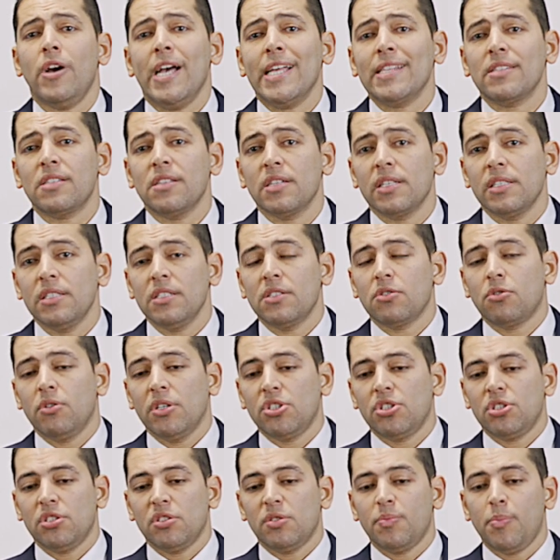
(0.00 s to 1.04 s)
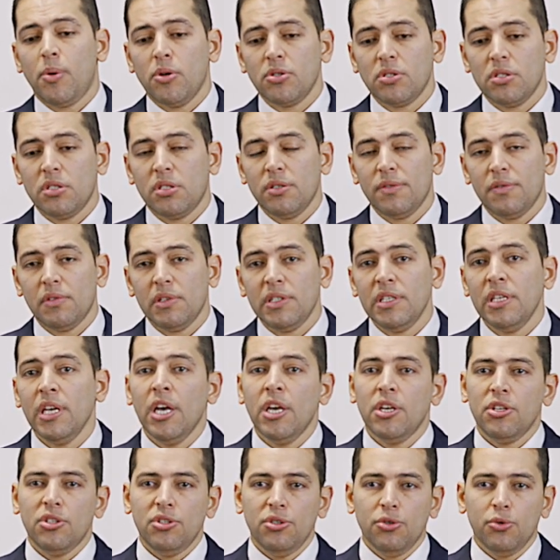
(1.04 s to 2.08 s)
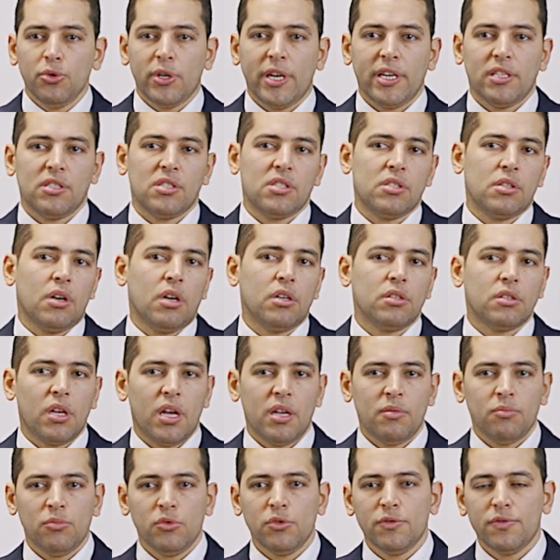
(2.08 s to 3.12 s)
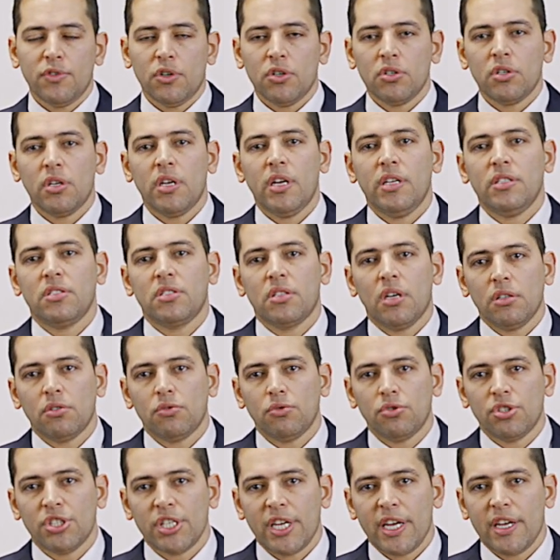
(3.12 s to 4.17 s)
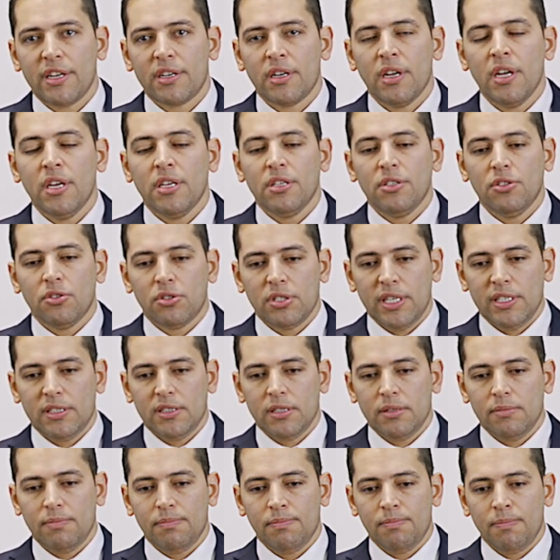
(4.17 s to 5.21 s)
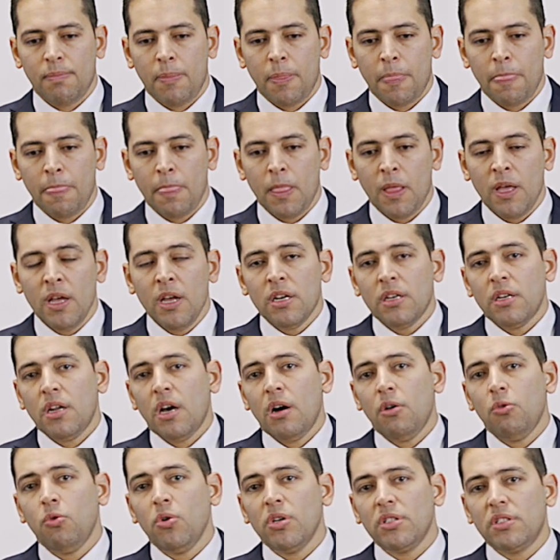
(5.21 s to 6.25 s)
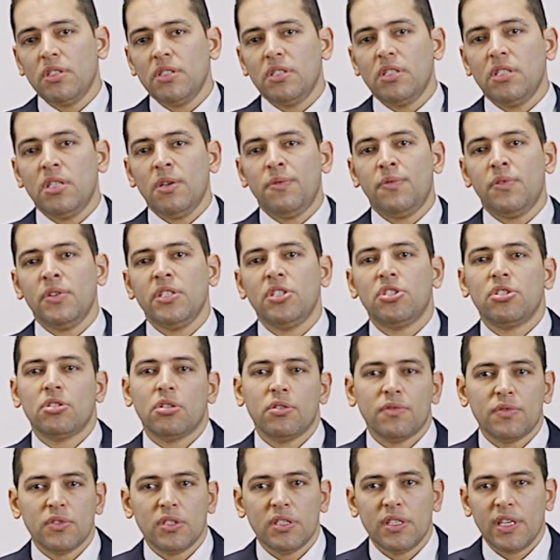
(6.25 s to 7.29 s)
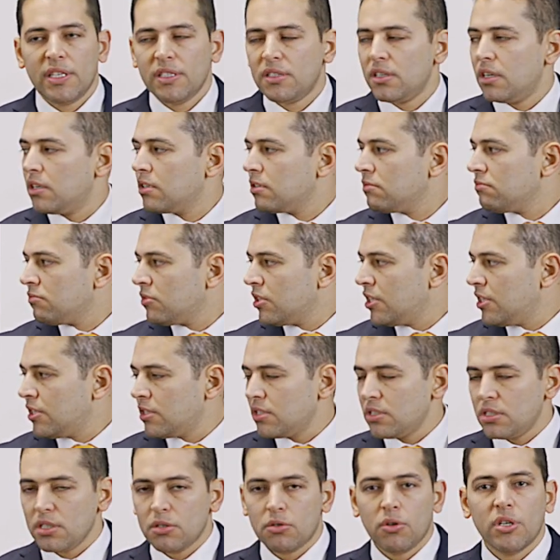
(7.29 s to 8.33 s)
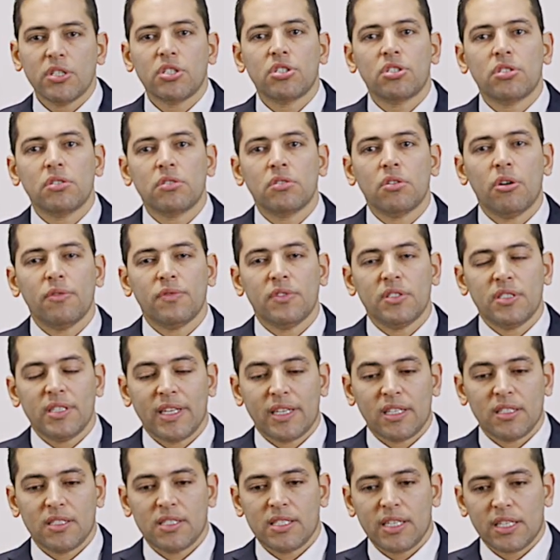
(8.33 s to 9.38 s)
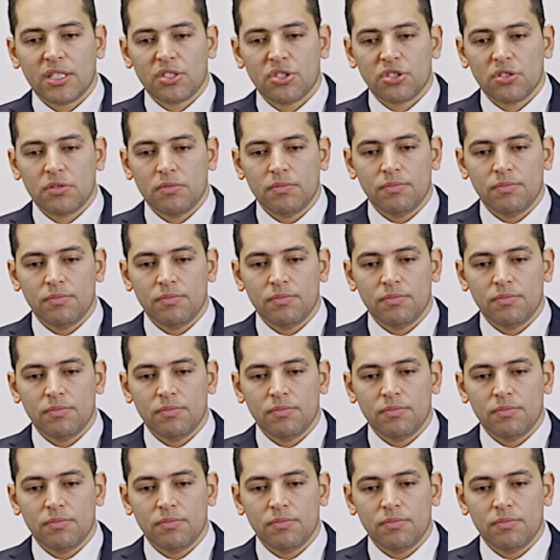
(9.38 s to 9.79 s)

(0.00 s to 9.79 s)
answer these questions positively, you can start and move on and start to share your data. Now, what is the definition of the data? Here is the question of the second section.